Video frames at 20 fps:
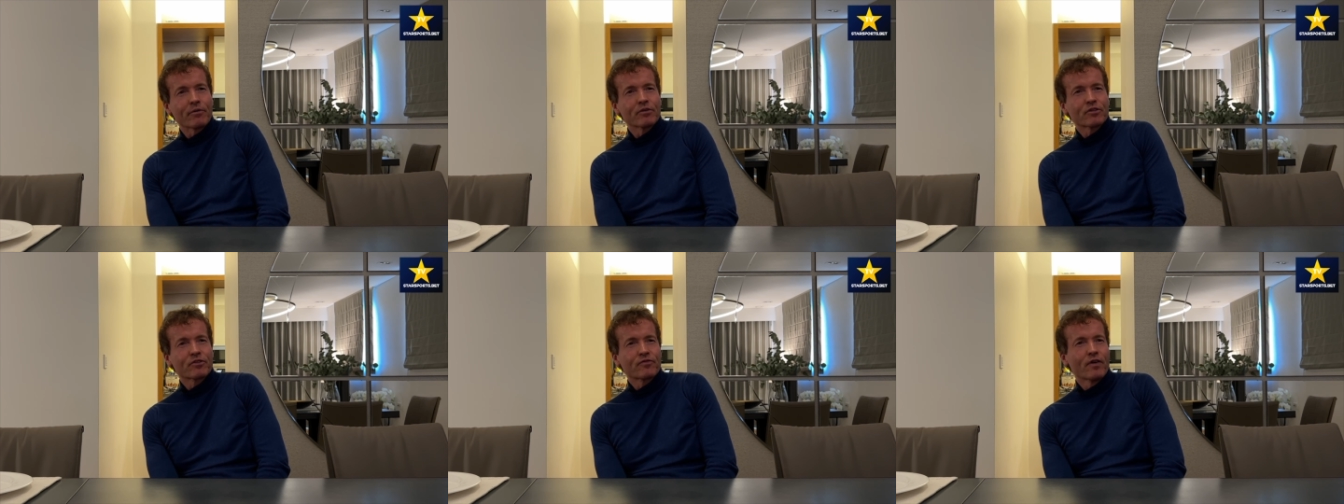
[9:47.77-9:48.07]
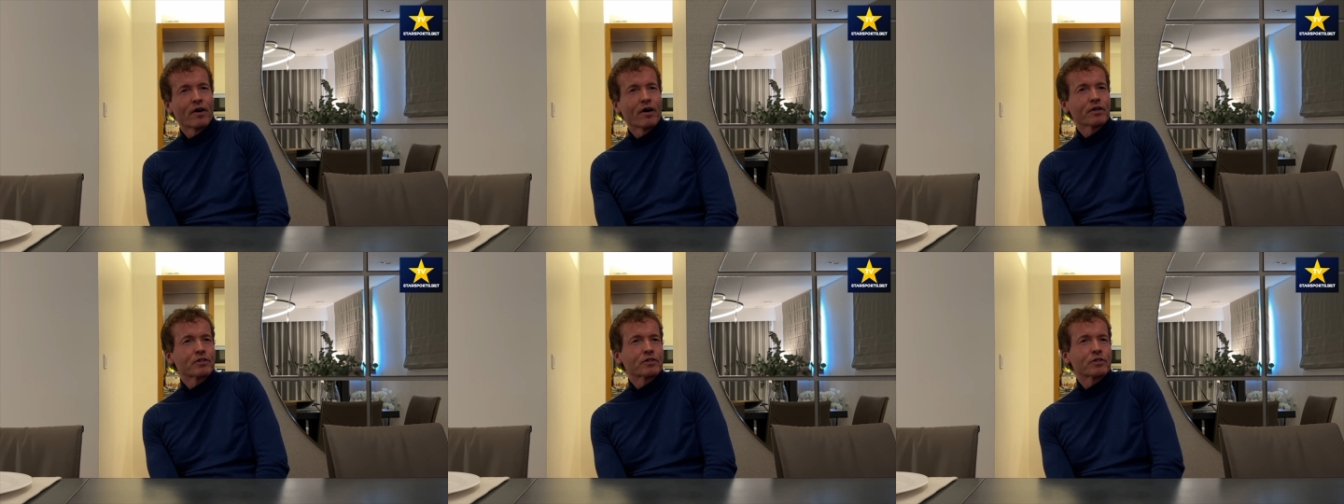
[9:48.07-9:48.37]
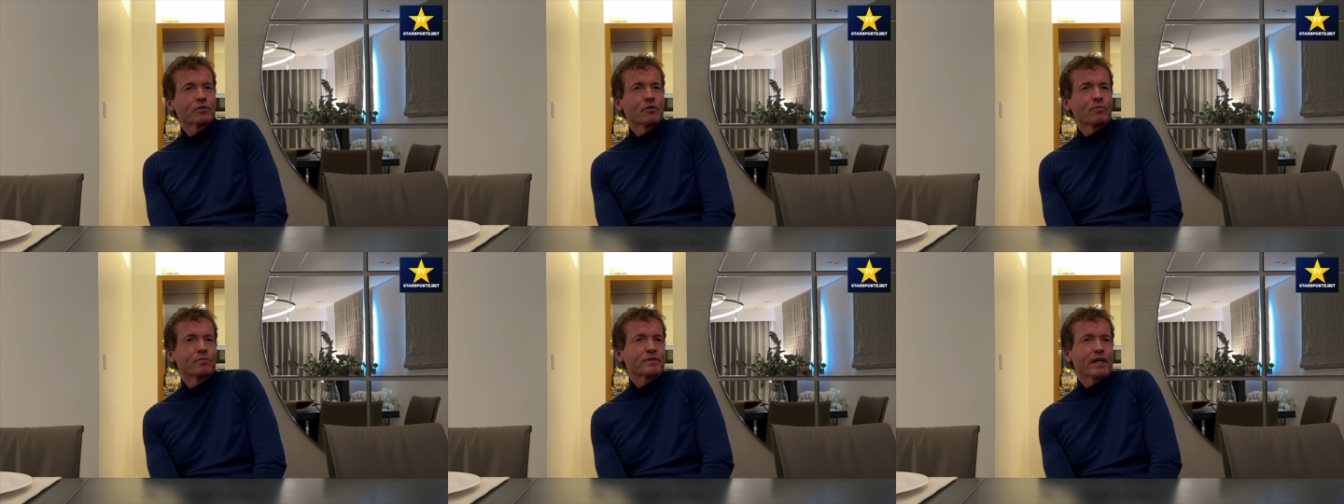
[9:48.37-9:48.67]
It was far
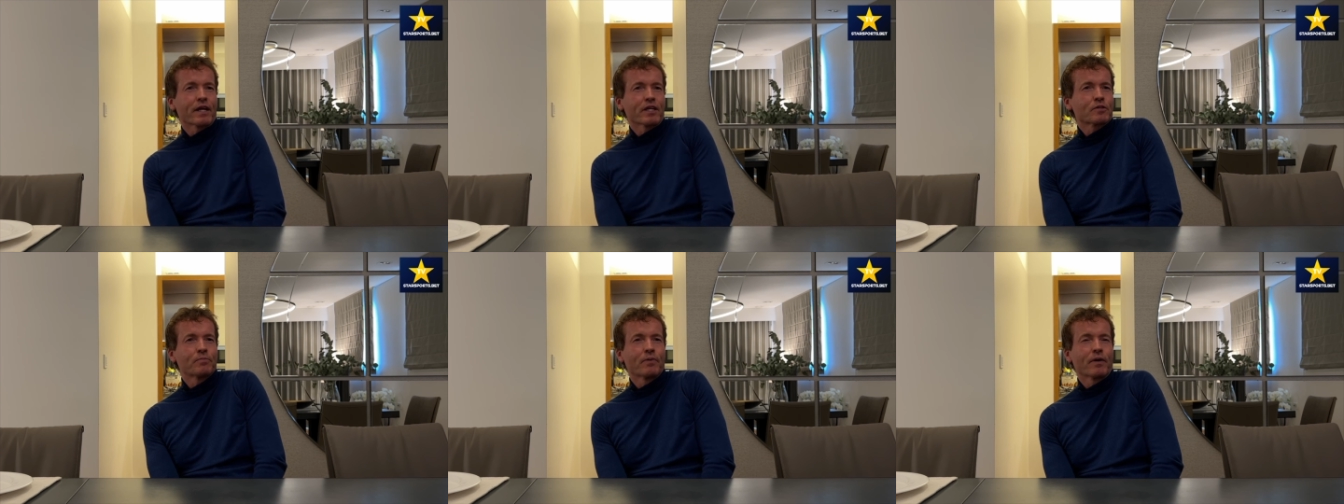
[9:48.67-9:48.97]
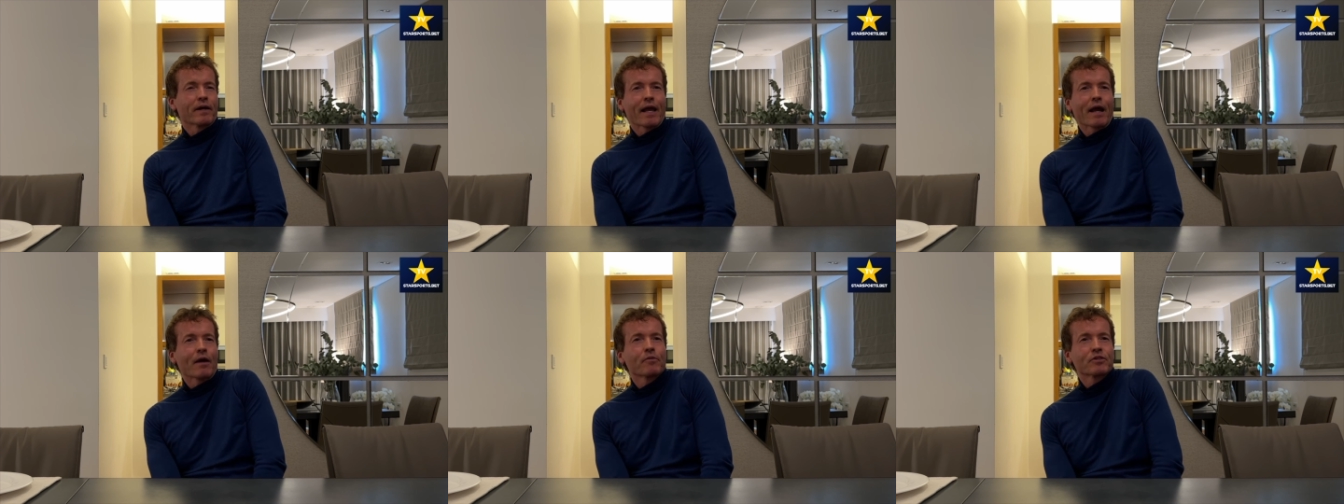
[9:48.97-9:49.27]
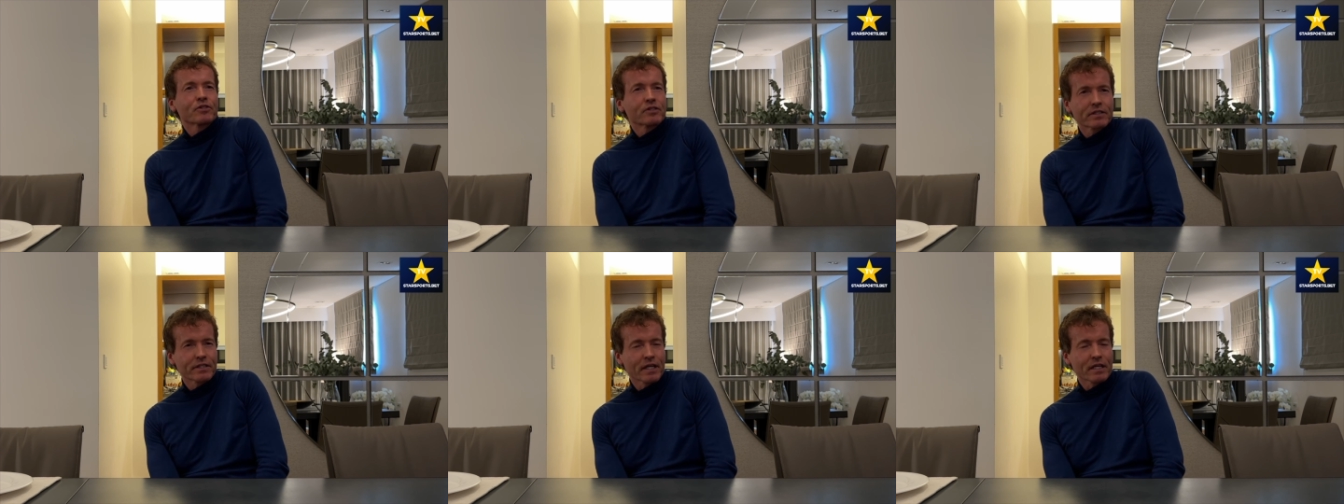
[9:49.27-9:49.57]
too obsessed by how
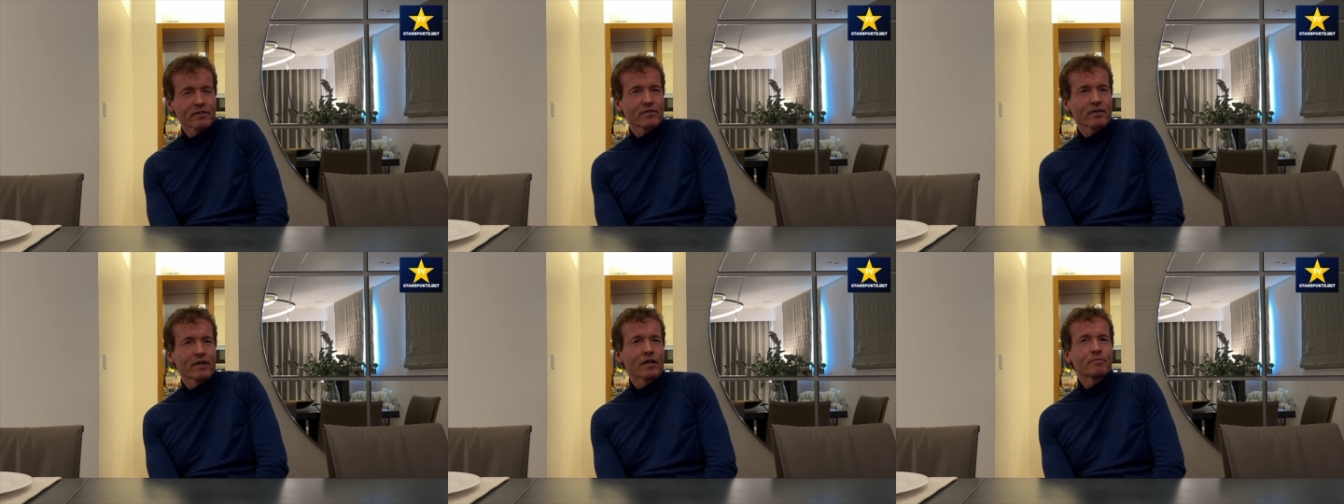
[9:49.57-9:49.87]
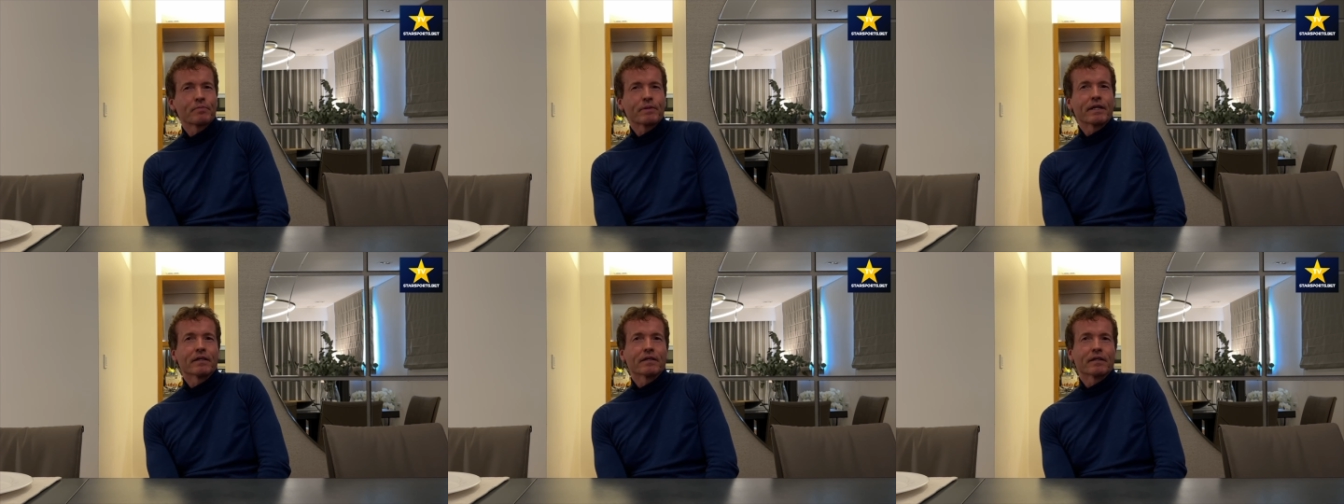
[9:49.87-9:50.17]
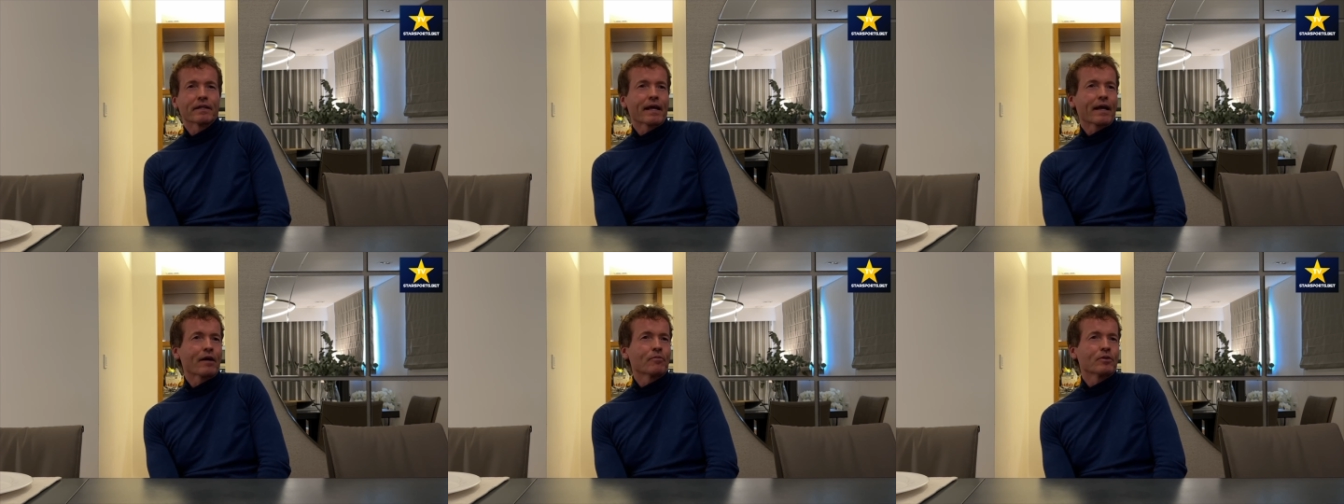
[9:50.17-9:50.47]
successful I'd been
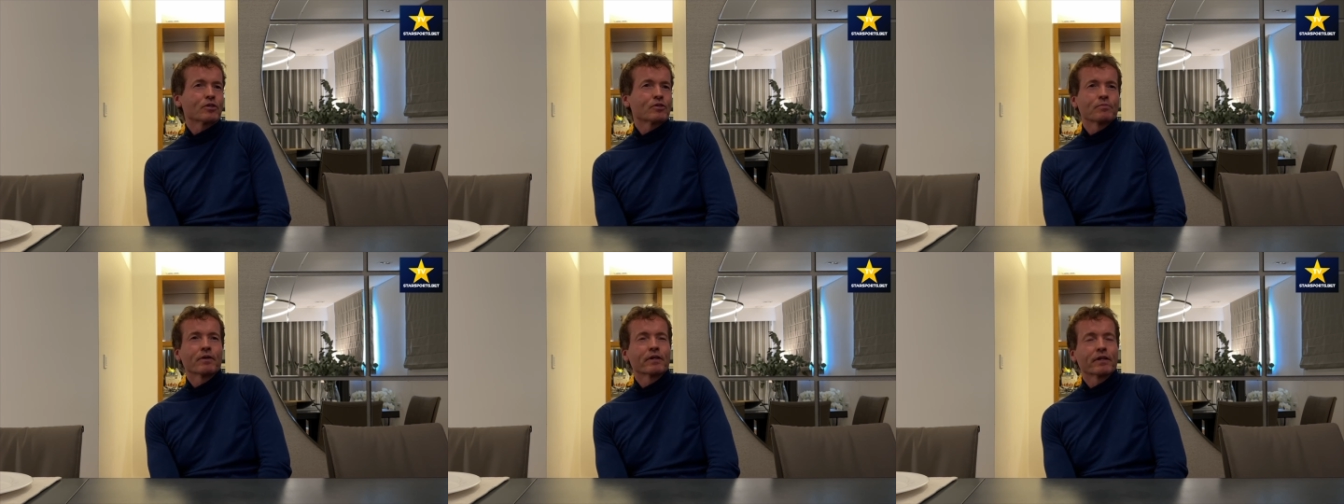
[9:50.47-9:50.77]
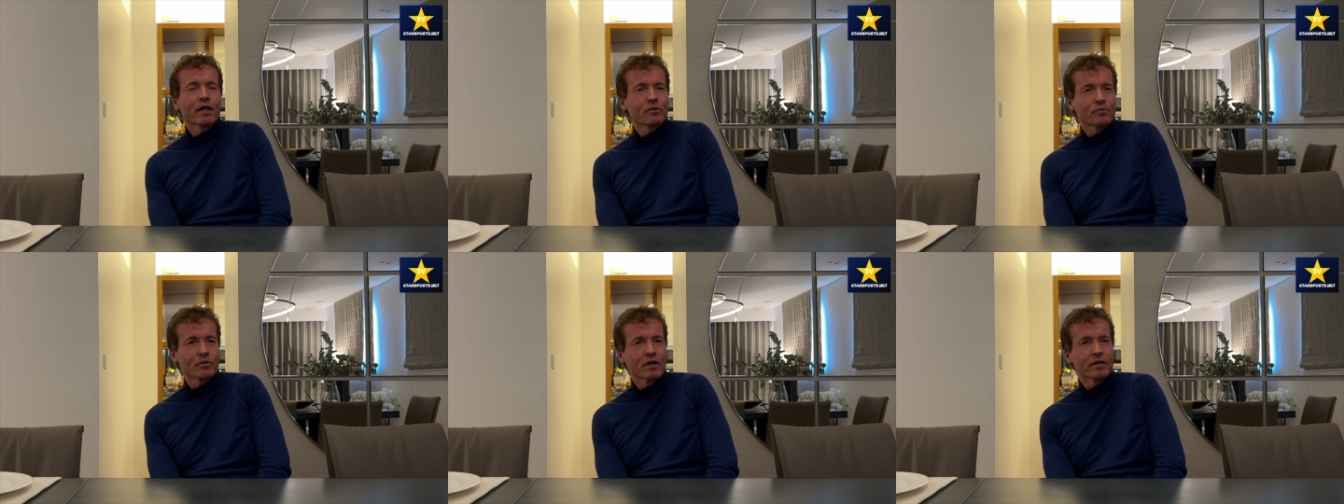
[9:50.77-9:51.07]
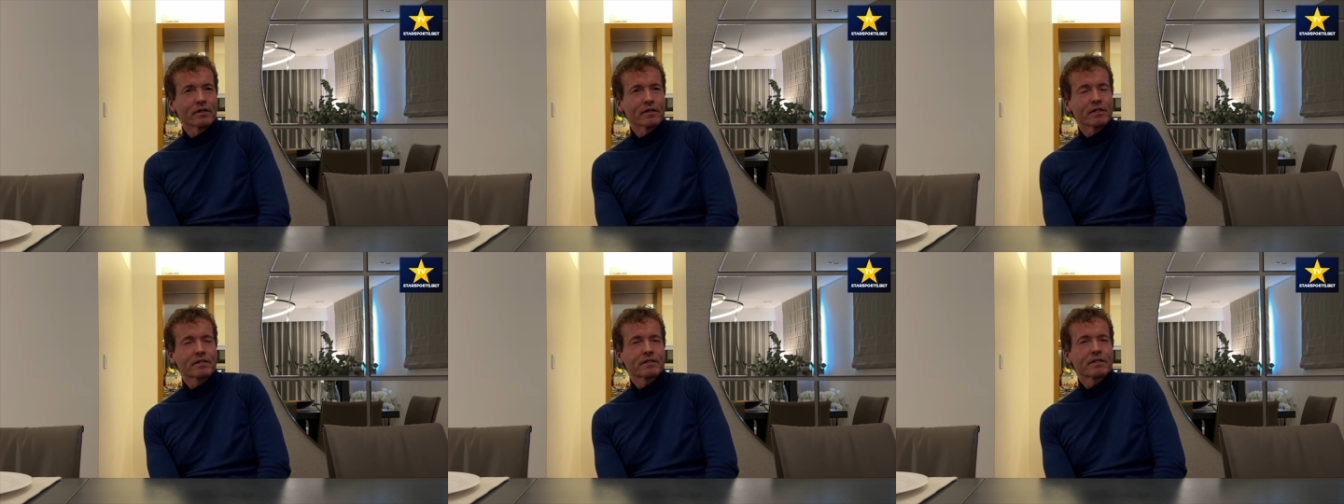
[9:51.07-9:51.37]
and how much money I'd
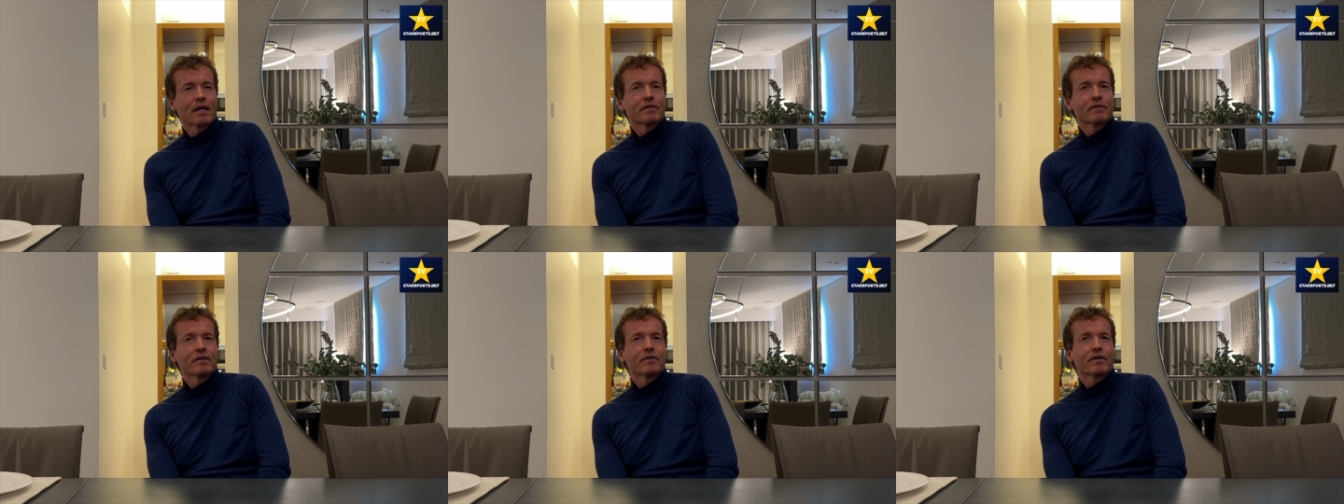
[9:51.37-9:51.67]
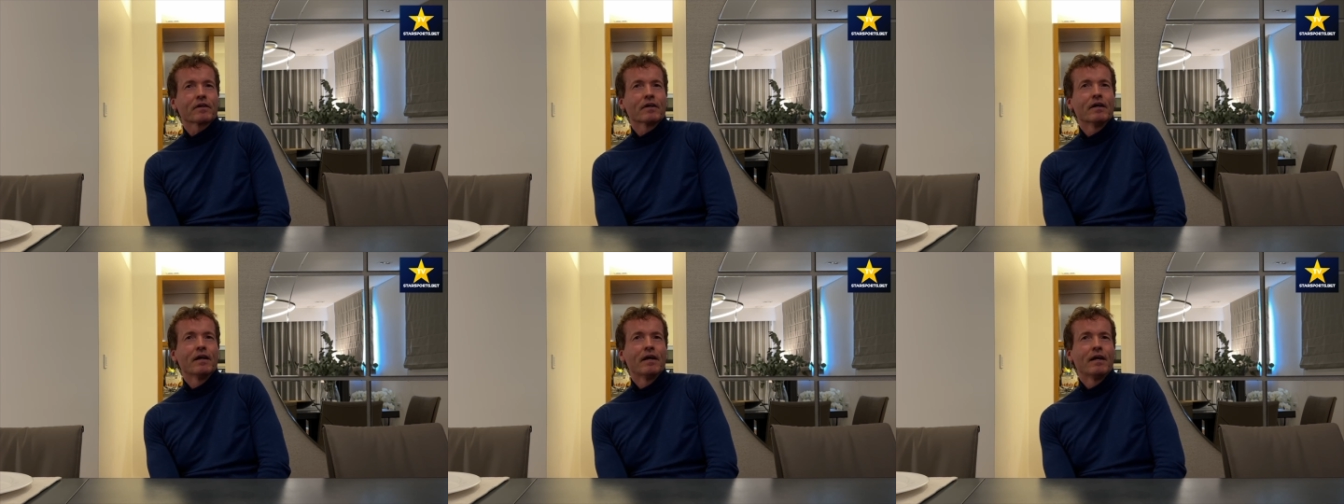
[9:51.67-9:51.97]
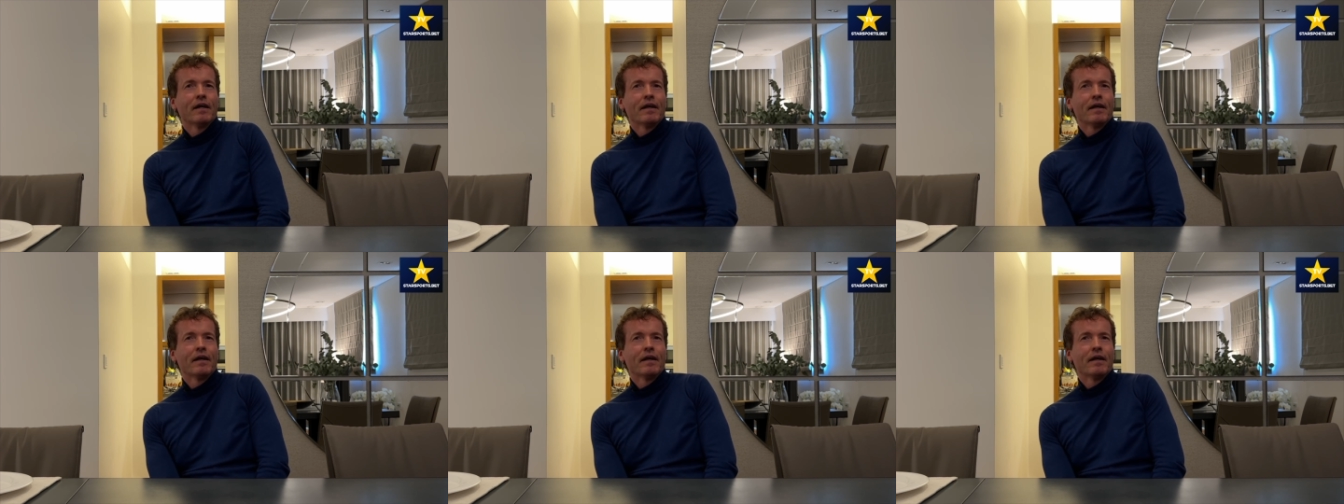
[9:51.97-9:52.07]
won and this, that, and the other,